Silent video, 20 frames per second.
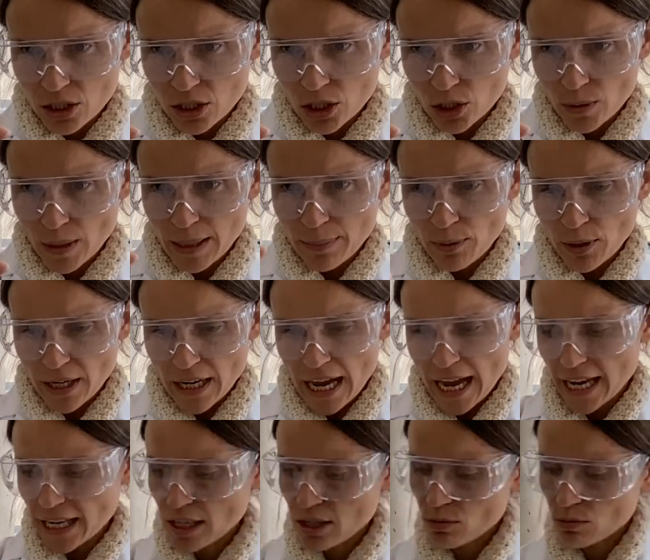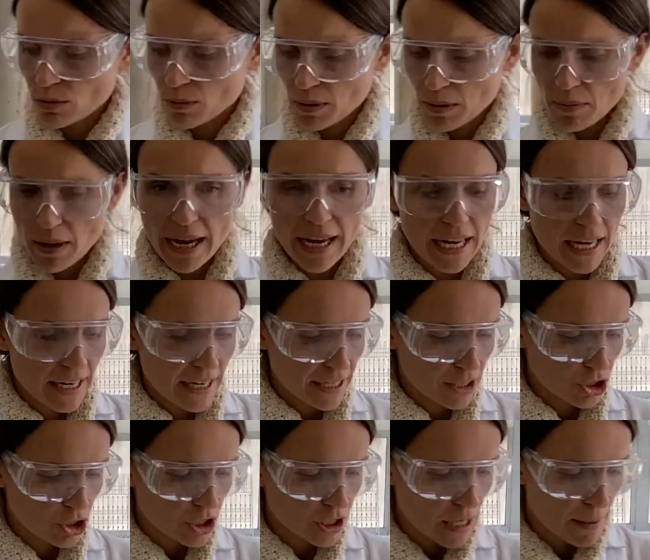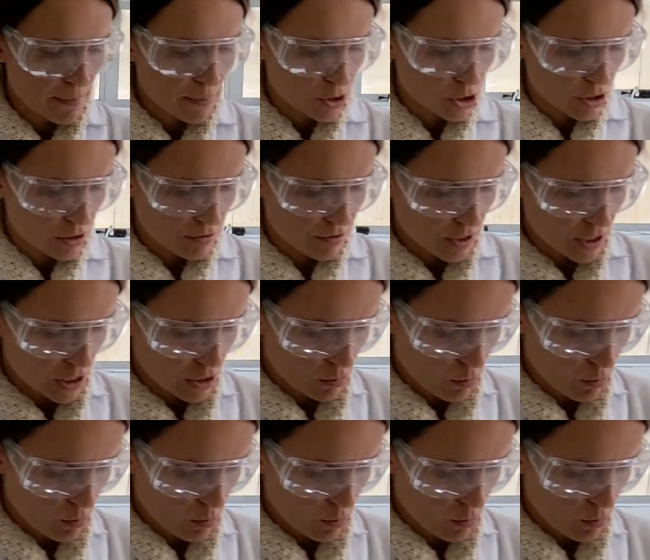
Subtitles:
20.9 will be my initial temperature for this